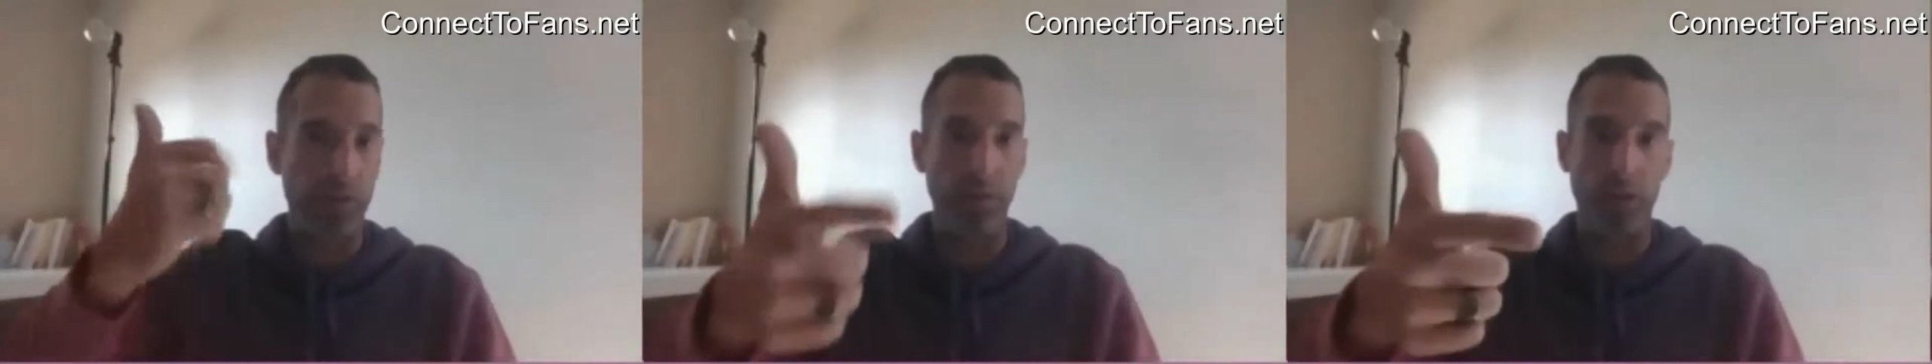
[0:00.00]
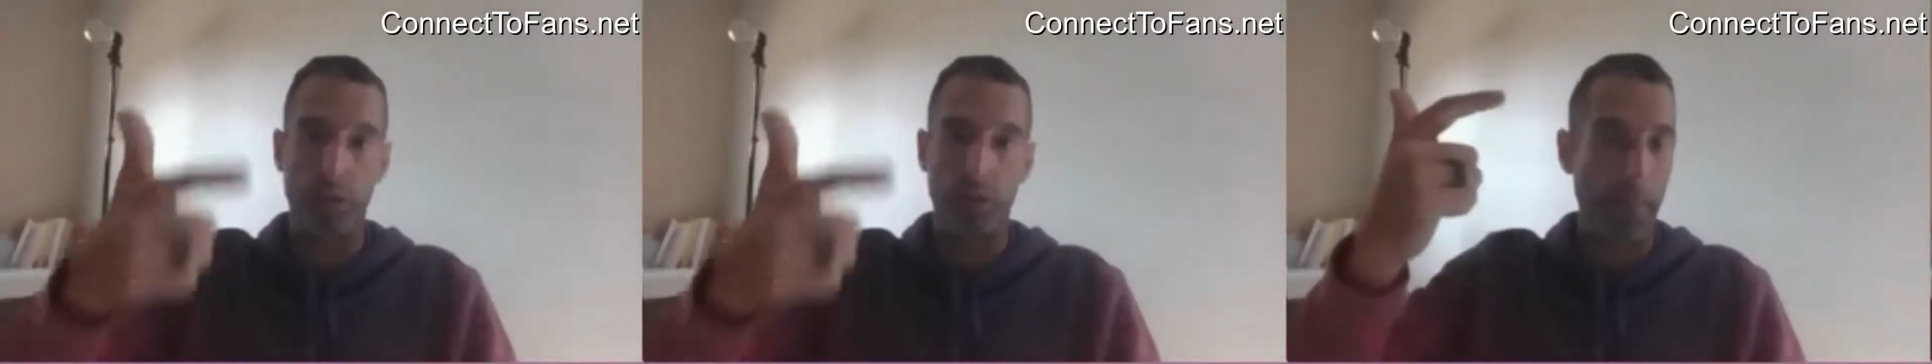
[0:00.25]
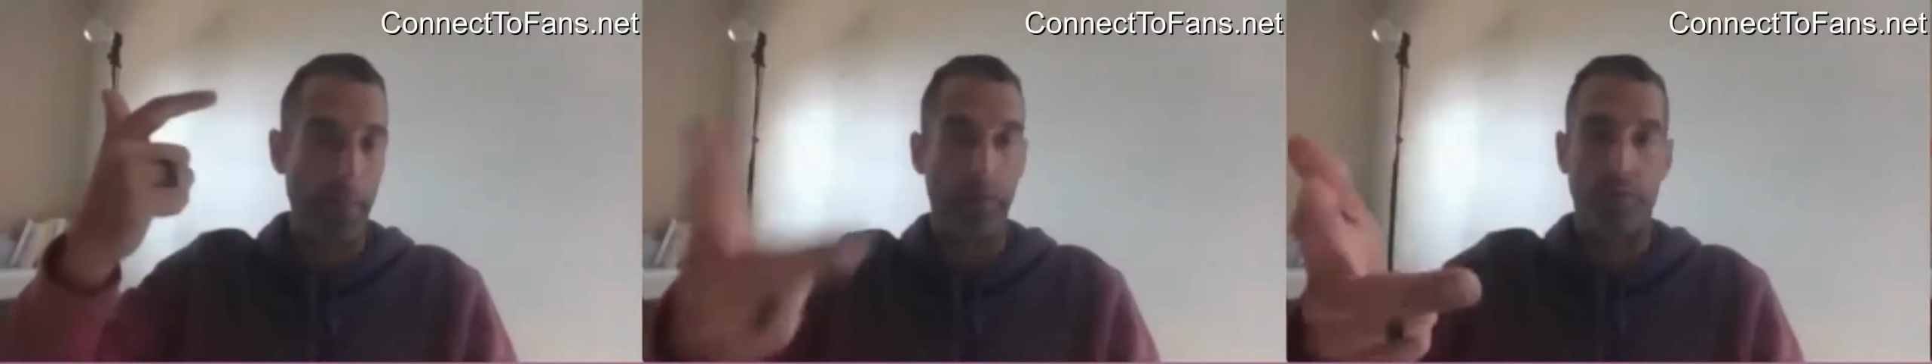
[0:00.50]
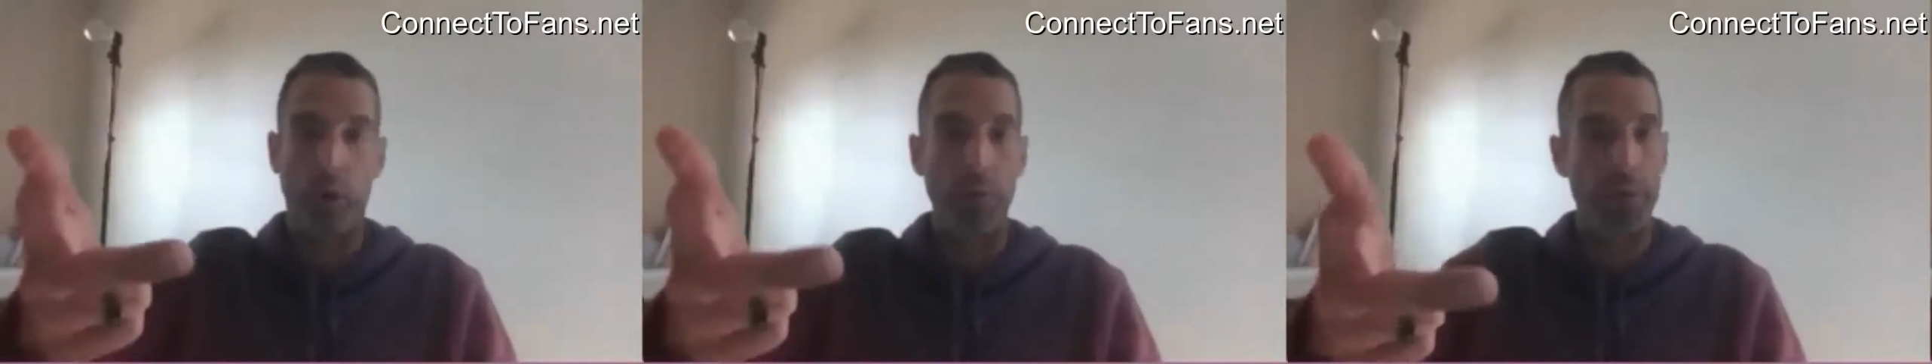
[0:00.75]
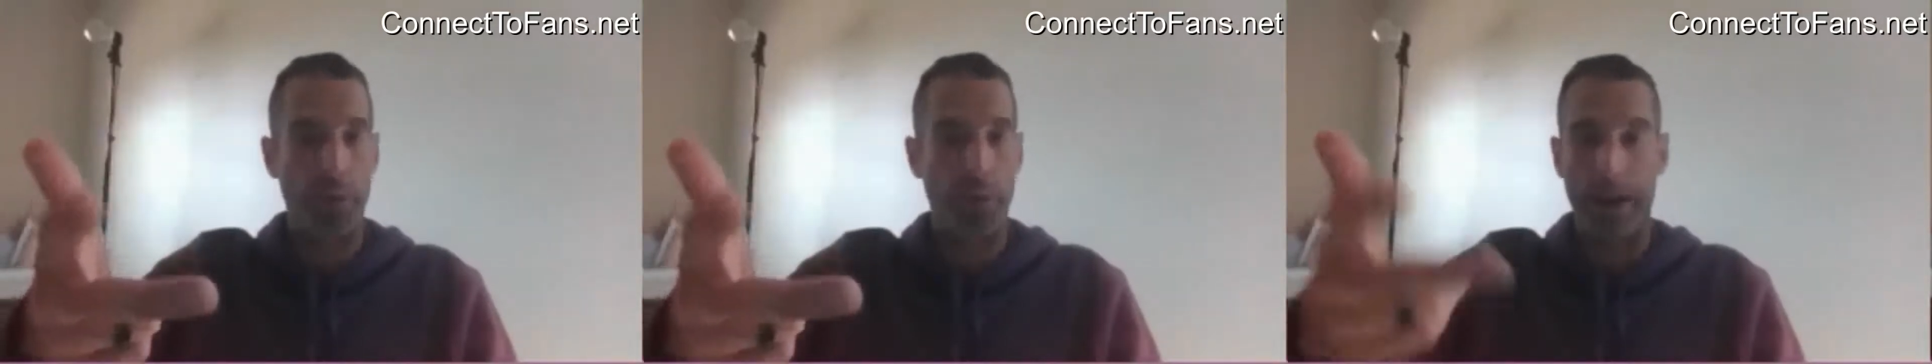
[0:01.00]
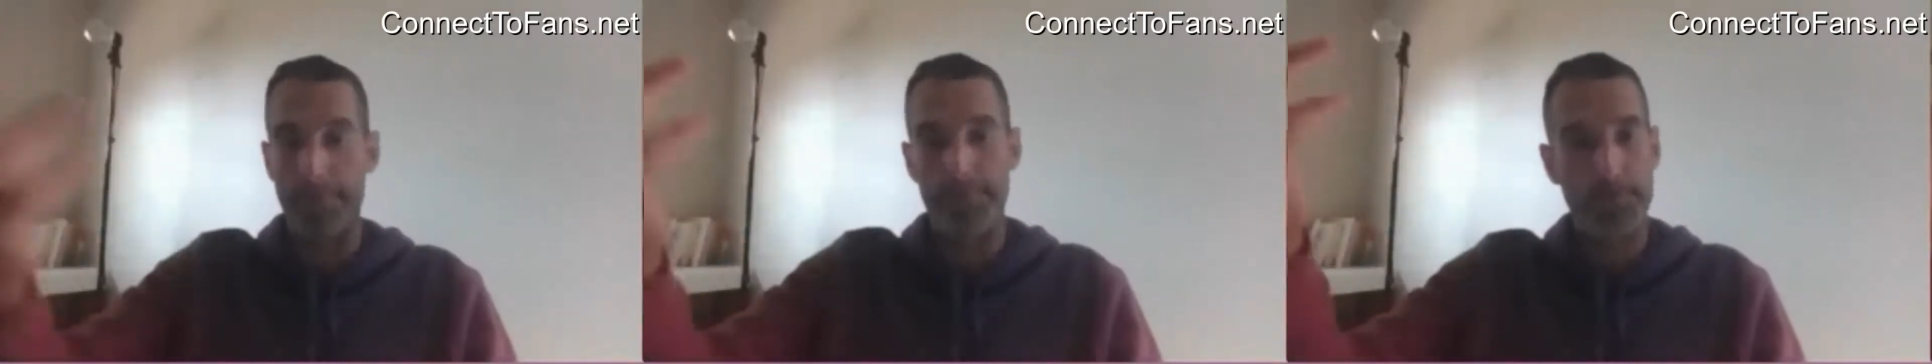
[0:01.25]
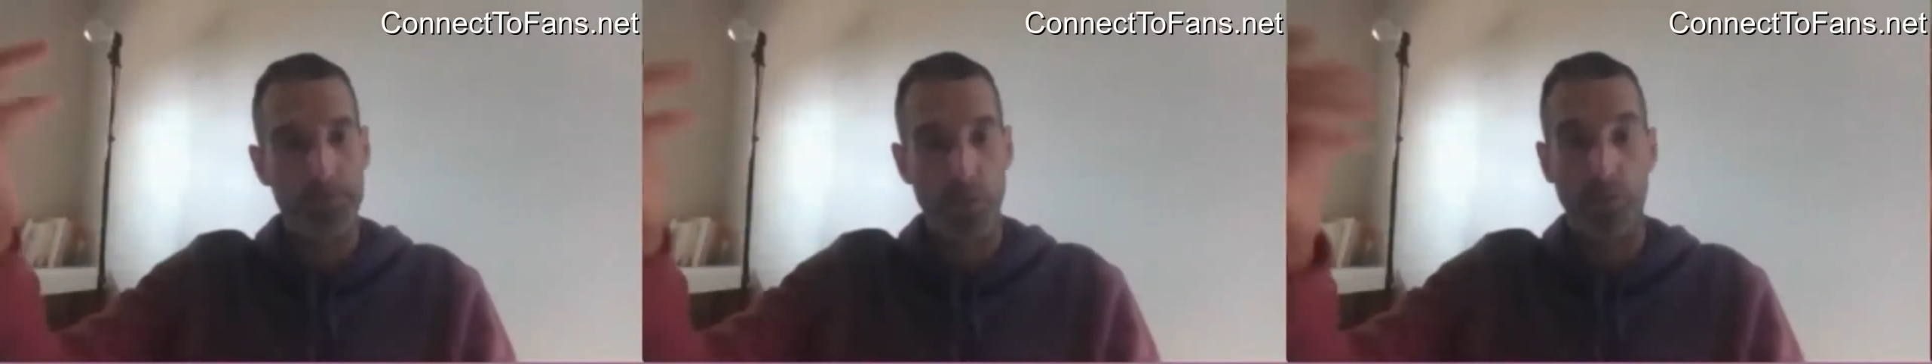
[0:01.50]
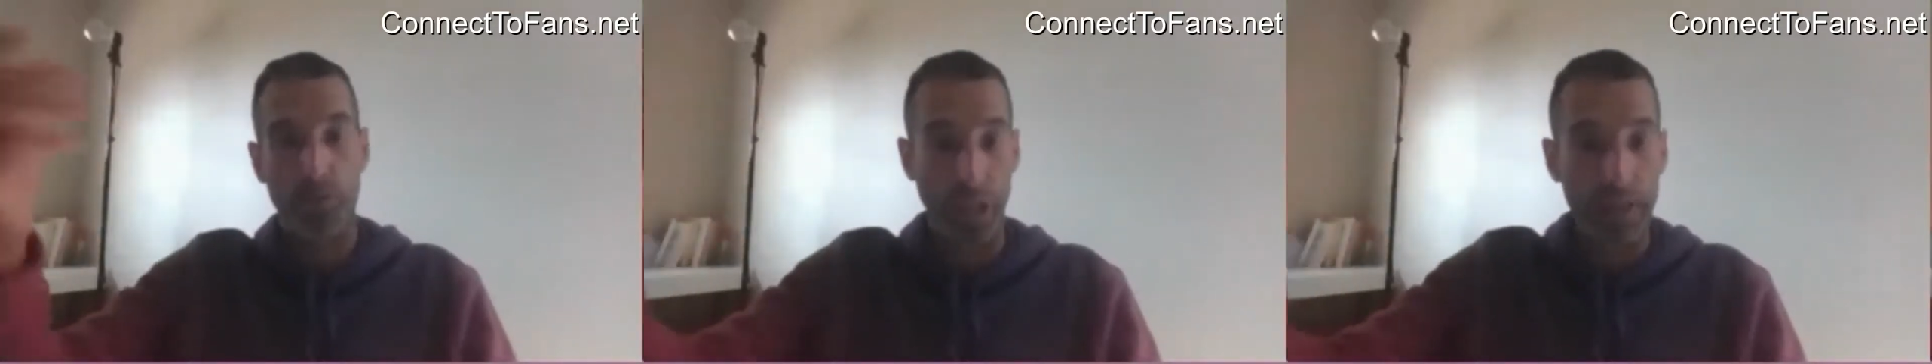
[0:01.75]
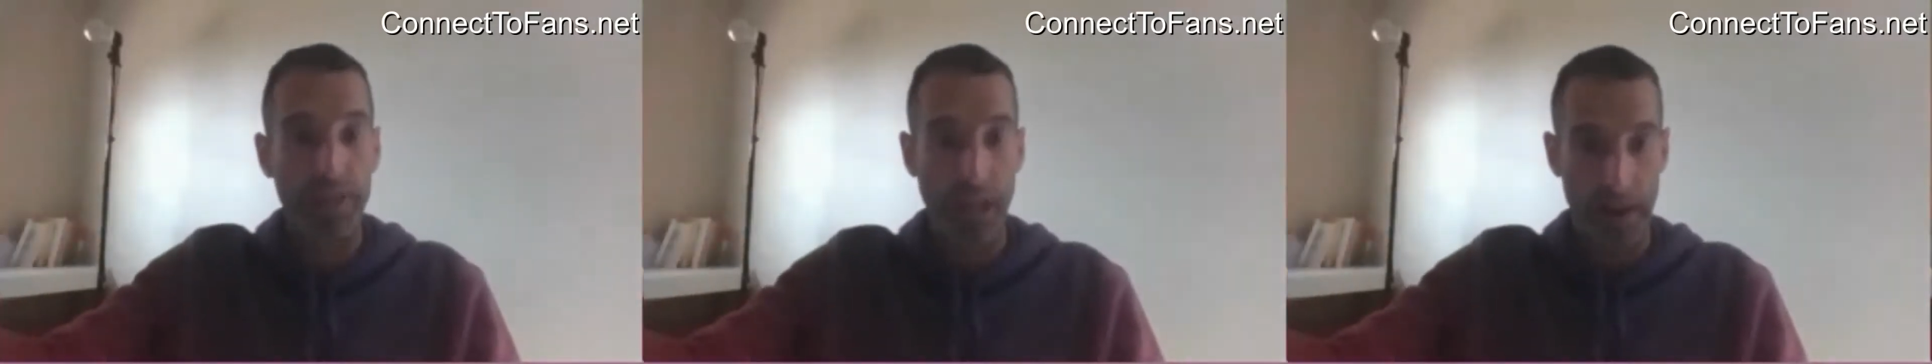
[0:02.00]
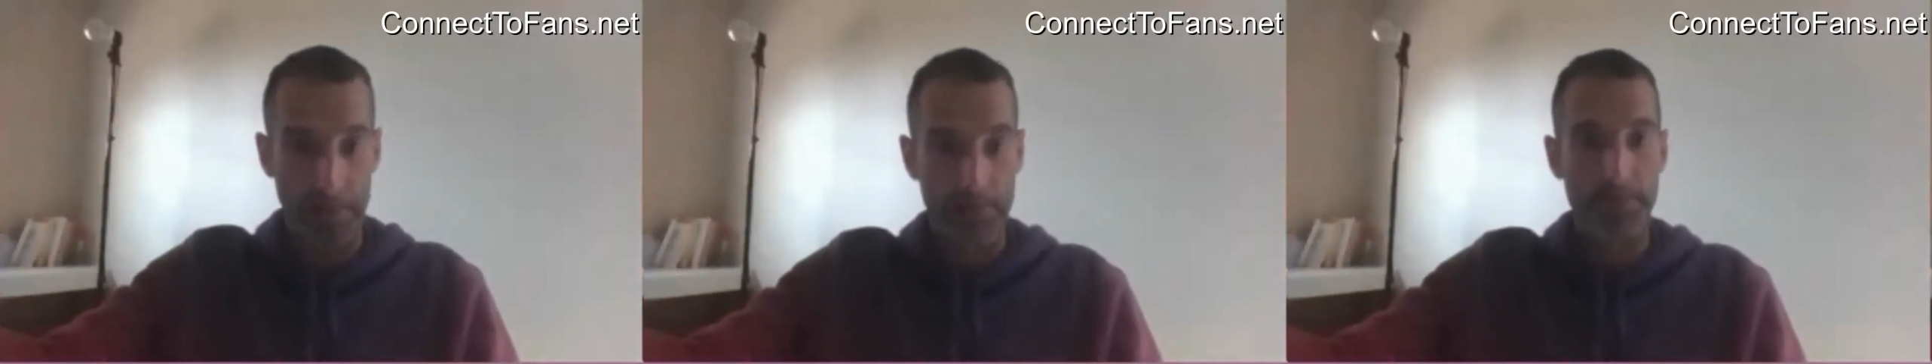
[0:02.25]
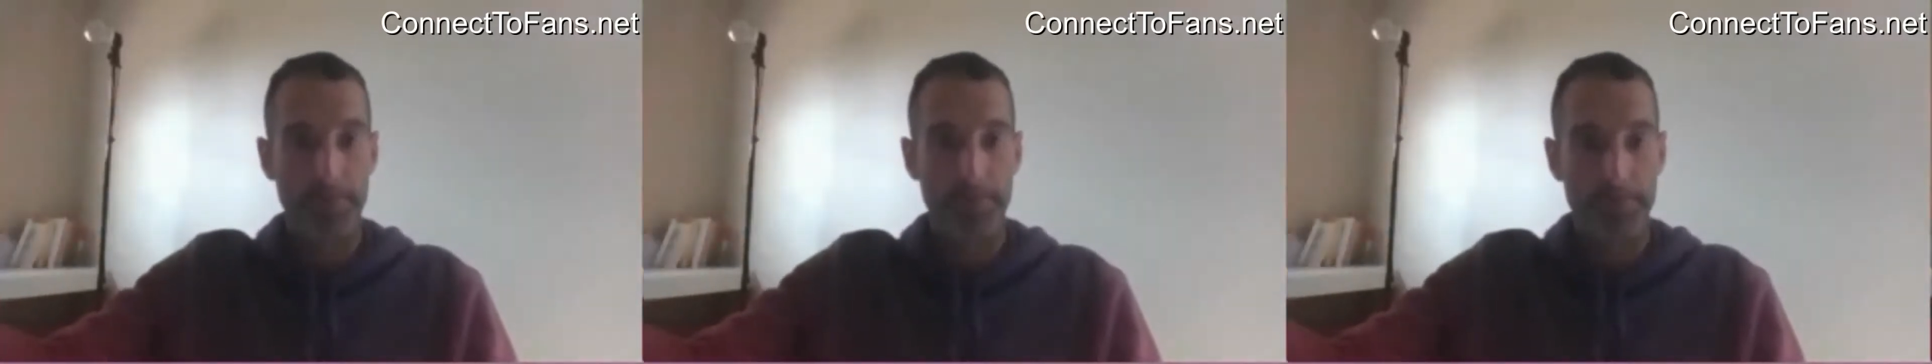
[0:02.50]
feels great, and performs great for a lifetime.